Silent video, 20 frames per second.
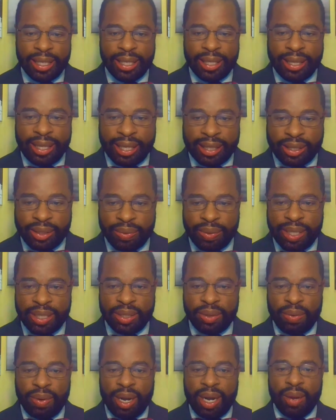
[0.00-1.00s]
That's the reason
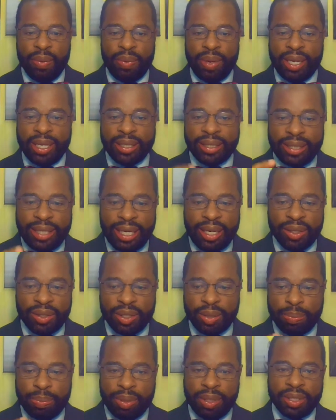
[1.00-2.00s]
why we continue to
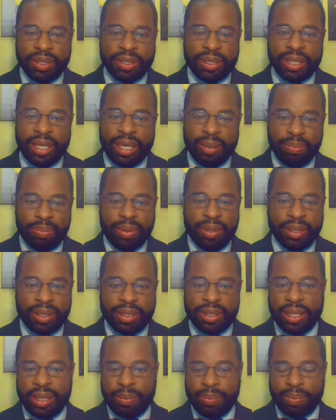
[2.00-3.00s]
push and
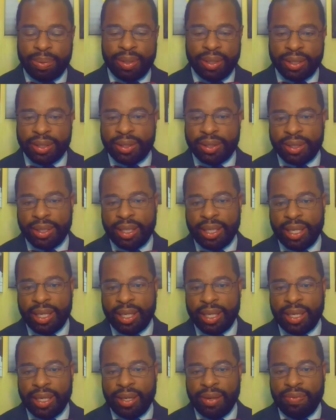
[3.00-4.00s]
push and push
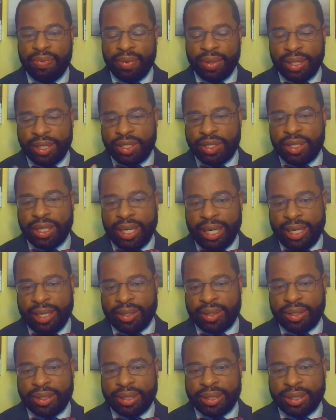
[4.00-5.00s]
for this
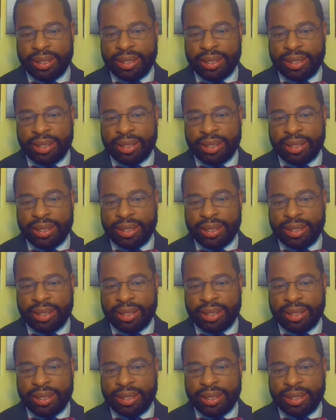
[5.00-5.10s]
change.